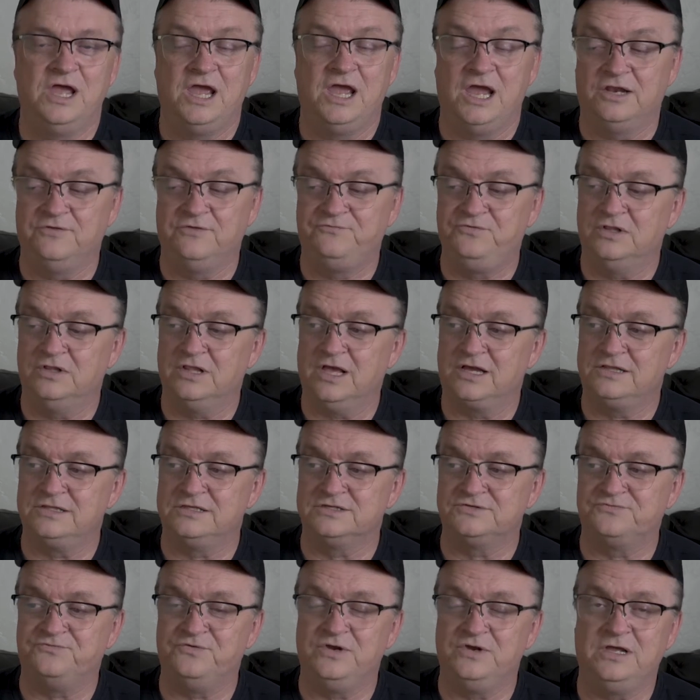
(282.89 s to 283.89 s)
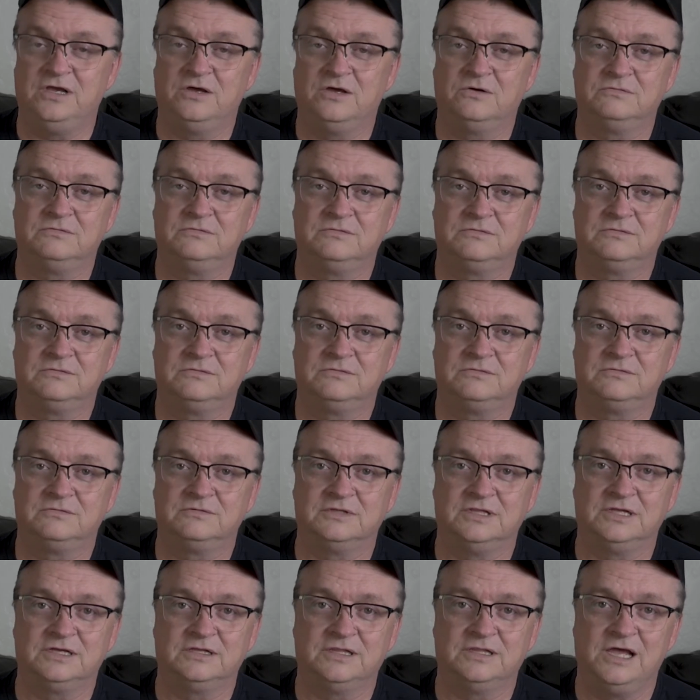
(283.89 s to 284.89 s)
And if you like this video,
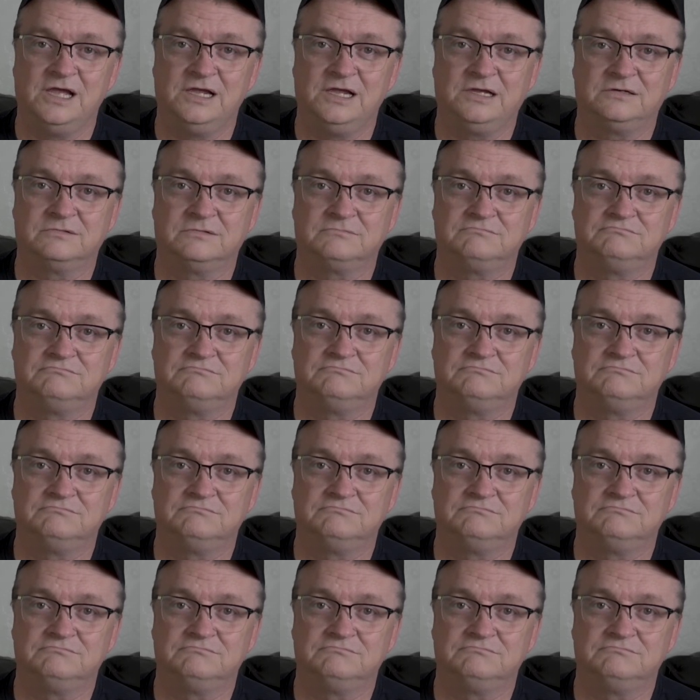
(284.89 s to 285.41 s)
click like.